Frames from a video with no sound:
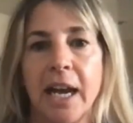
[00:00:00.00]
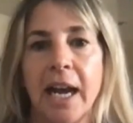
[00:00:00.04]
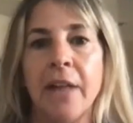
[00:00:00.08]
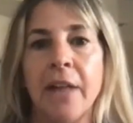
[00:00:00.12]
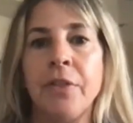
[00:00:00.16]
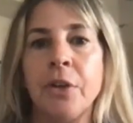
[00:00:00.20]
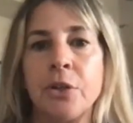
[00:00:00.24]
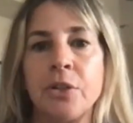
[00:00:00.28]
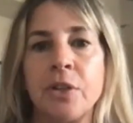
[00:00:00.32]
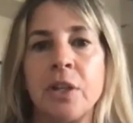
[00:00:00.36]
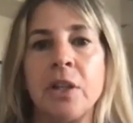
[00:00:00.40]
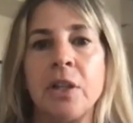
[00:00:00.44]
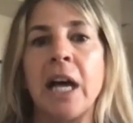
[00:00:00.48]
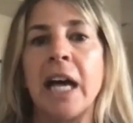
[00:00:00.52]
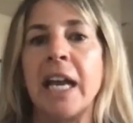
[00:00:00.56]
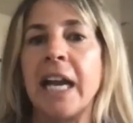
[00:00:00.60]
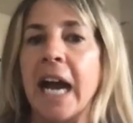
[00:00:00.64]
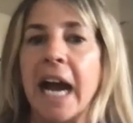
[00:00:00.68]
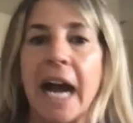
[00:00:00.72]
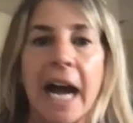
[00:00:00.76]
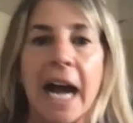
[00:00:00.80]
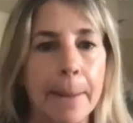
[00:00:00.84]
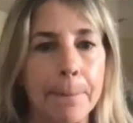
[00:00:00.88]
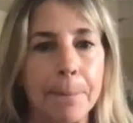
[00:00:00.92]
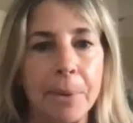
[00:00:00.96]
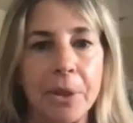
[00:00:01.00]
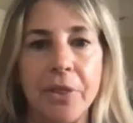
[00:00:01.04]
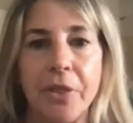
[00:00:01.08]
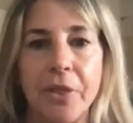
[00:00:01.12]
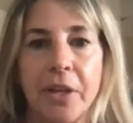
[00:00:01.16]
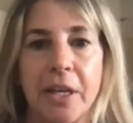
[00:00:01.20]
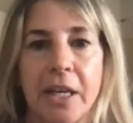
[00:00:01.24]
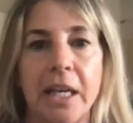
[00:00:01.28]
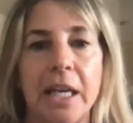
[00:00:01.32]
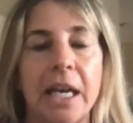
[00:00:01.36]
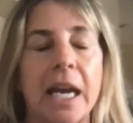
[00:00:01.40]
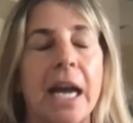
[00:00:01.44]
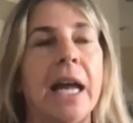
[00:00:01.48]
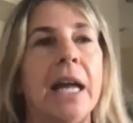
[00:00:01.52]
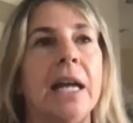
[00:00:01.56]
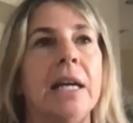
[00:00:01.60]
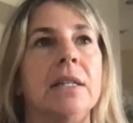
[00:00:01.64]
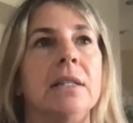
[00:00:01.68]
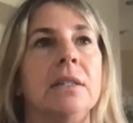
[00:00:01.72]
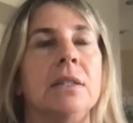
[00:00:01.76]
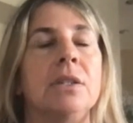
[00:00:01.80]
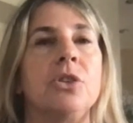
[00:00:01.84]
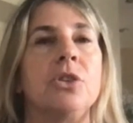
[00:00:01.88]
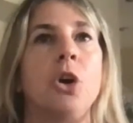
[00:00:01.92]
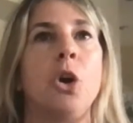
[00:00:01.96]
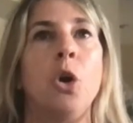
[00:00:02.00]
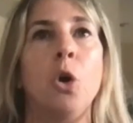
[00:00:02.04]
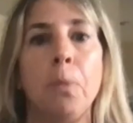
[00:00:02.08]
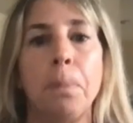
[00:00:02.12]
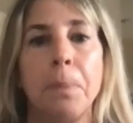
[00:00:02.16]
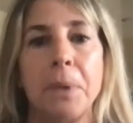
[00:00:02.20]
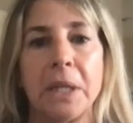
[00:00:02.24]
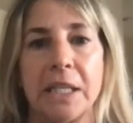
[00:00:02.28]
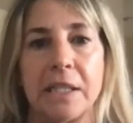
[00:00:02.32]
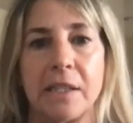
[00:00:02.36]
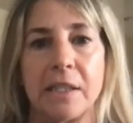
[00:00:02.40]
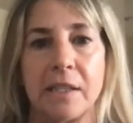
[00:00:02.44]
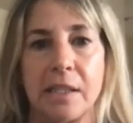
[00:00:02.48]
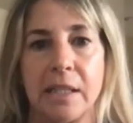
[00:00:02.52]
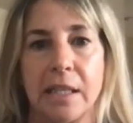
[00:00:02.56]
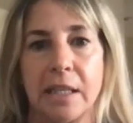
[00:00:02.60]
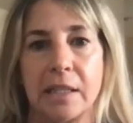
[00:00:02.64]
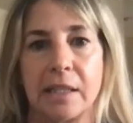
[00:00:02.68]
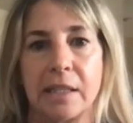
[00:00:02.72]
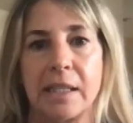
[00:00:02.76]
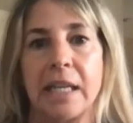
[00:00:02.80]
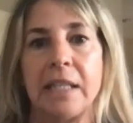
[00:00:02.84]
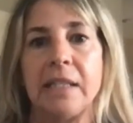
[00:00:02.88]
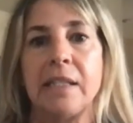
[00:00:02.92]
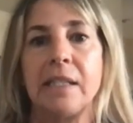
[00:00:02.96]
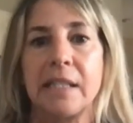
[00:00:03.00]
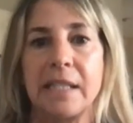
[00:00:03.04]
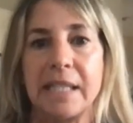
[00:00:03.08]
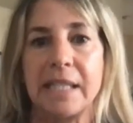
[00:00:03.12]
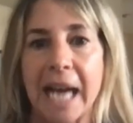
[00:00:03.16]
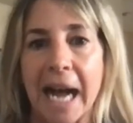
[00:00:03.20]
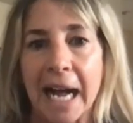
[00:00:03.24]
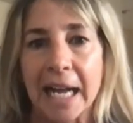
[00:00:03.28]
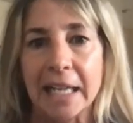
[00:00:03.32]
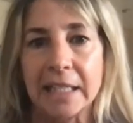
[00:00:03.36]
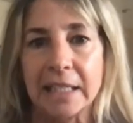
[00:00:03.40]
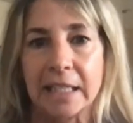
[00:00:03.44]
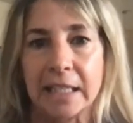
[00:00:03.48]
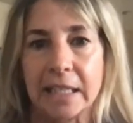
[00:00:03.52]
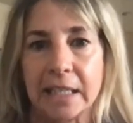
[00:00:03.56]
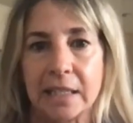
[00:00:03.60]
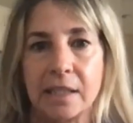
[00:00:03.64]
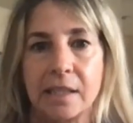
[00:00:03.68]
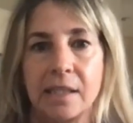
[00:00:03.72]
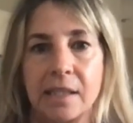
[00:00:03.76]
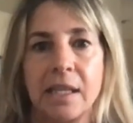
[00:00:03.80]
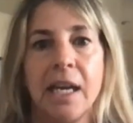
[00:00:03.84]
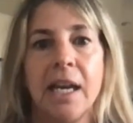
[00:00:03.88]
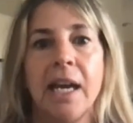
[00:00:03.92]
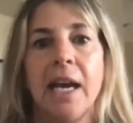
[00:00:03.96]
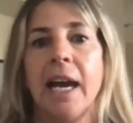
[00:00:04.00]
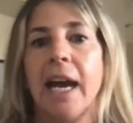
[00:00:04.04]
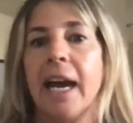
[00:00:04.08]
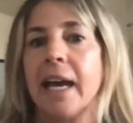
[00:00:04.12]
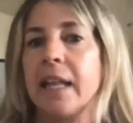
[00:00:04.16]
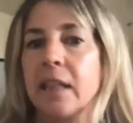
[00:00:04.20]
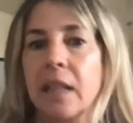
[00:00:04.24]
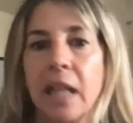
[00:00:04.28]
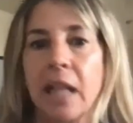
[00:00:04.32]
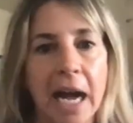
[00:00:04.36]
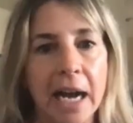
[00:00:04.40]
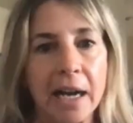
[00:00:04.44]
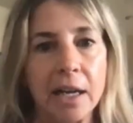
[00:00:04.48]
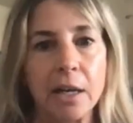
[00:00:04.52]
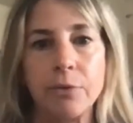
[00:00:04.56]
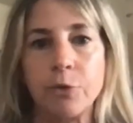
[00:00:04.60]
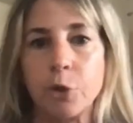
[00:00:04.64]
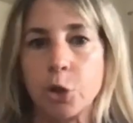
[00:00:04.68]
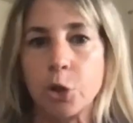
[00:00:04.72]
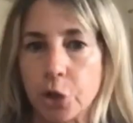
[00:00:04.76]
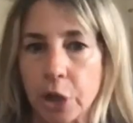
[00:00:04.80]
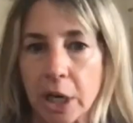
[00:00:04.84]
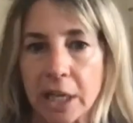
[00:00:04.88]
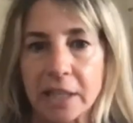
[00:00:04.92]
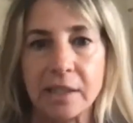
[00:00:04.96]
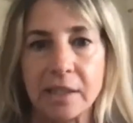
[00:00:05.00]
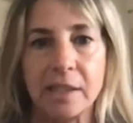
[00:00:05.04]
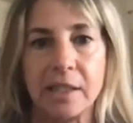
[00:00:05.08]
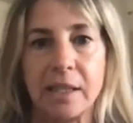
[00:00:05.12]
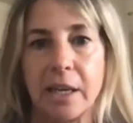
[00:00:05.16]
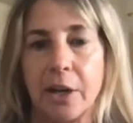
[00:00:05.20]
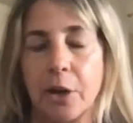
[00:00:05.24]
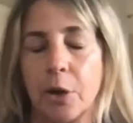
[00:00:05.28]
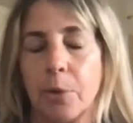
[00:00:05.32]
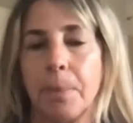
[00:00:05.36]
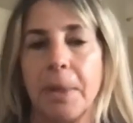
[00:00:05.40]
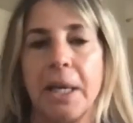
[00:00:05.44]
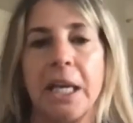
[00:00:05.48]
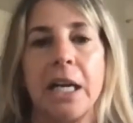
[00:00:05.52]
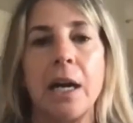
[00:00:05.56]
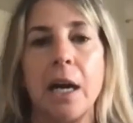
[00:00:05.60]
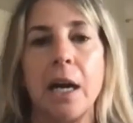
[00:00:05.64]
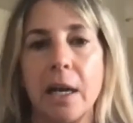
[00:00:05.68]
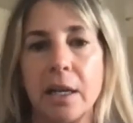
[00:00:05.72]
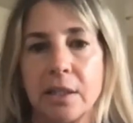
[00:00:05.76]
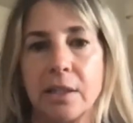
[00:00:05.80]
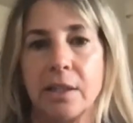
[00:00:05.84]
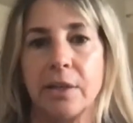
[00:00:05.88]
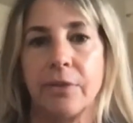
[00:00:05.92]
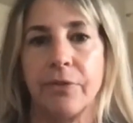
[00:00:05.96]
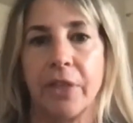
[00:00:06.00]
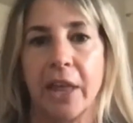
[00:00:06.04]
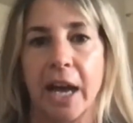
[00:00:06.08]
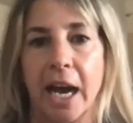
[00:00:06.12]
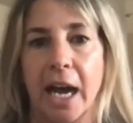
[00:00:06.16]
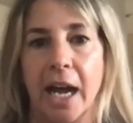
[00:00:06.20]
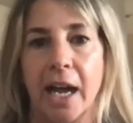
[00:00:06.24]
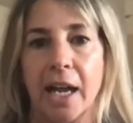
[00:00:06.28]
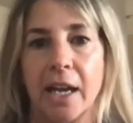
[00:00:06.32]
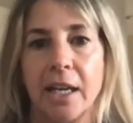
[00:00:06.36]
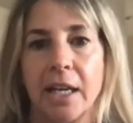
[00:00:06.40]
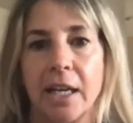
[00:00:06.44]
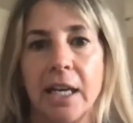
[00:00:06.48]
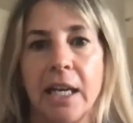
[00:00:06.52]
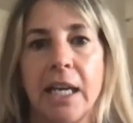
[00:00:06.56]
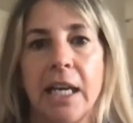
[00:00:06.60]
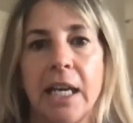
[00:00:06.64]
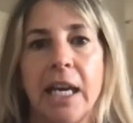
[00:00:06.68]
And there's a lot of apathy and hopelessness and sadness and lack of trust there because of that.